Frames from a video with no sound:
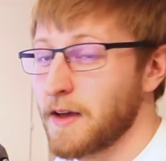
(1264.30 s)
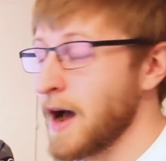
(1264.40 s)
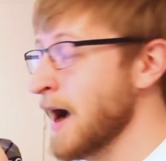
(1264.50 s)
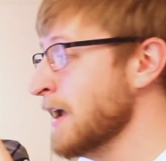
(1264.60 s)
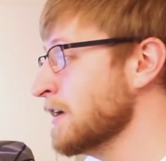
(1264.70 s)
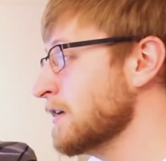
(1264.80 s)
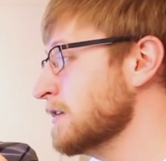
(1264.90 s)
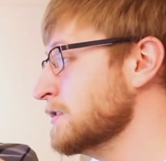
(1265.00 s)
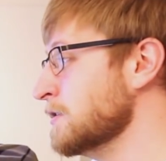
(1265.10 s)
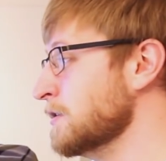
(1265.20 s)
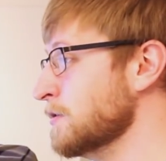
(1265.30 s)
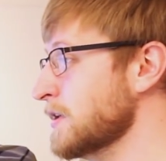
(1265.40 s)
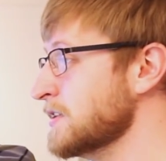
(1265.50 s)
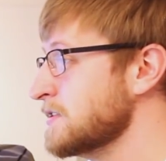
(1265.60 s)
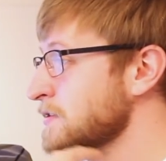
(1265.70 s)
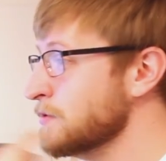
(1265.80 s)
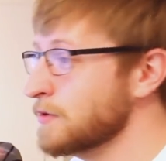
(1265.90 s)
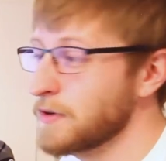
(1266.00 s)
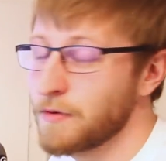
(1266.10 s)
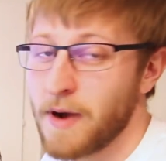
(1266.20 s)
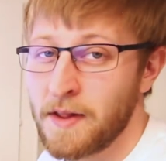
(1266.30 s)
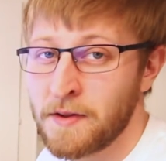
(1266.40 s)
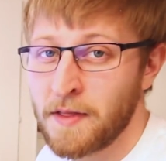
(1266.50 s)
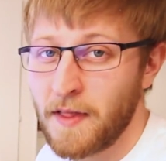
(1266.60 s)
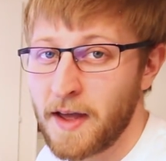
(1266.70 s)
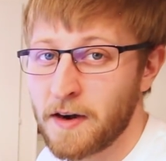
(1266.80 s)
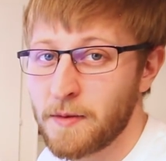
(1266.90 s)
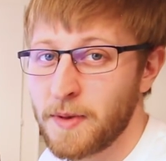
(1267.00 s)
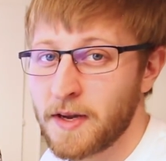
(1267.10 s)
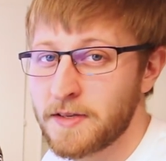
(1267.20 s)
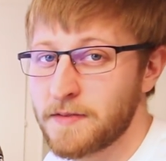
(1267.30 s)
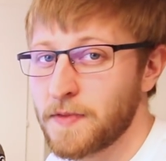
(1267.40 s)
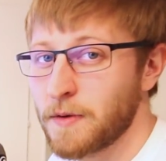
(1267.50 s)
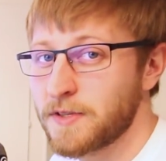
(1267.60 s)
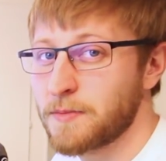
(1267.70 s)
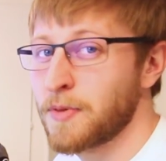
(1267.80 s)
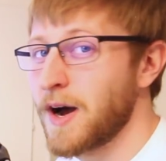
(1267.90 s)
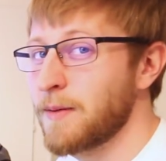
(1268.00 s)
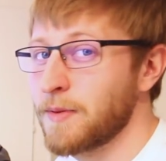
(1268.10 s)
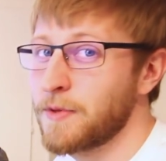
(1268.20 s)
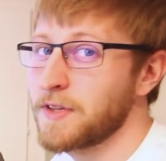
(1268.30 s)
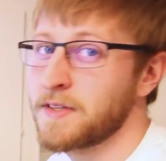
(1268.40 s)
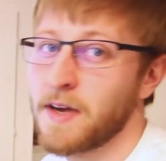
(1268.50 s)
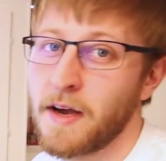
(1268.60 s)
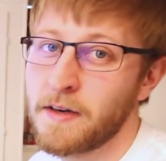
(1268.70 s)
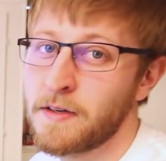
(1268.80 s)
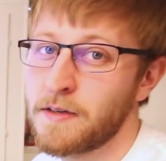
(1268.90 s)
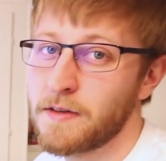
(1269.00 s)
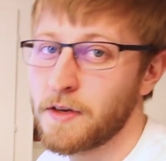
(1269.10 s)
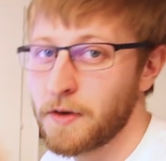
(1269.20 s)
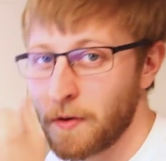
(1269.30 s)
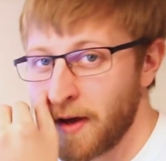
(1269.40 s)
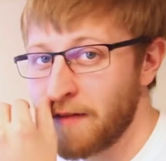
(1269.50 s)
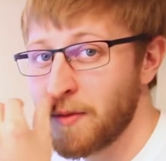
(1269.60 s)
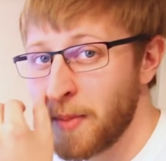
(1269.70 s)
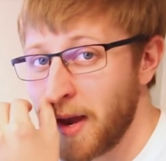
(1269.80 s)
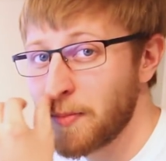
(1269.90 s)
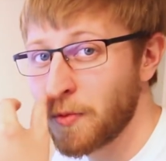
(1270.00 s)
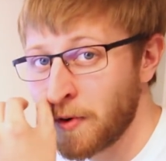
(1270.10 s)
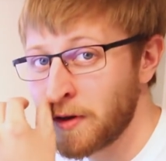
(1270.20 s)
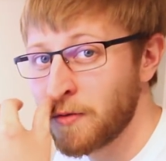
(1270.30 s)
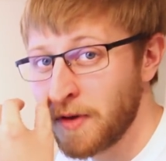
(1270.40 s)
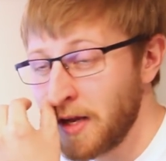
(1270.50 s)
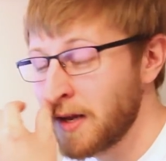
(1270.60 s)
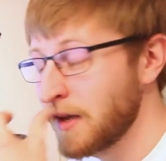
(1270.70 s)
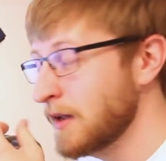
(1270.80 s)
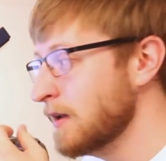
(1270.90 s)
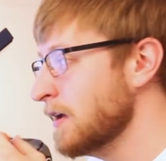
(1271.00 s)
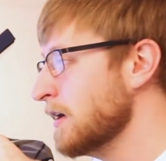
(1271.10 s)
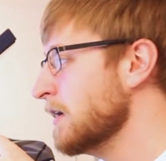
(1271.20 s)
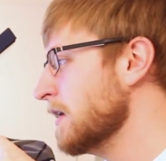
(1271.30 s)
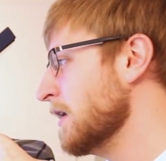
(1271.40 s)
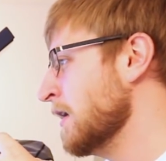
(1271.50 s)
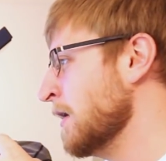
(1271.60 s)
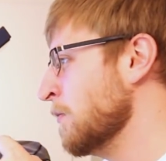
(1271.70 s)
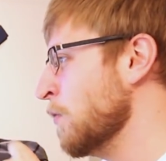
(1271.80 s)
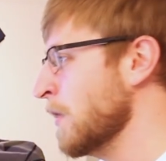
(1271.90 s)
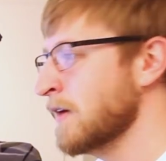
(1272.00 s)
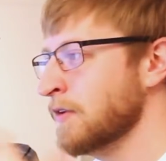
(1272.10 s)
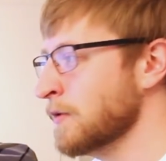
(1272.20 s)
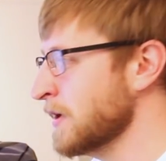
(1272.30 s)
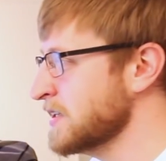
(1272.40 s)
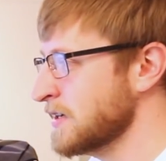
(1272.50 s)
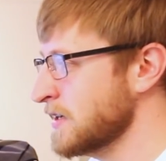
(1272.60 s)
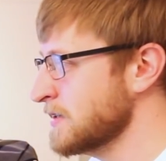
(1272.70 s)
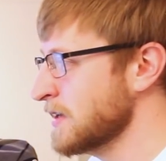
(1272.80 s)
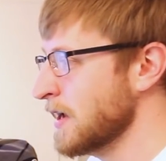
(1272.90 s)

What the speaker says: I encourage you to do this sooner rather than later, because if there was a problem with the title or you don't have the paperwork you needed, whatever the reason is,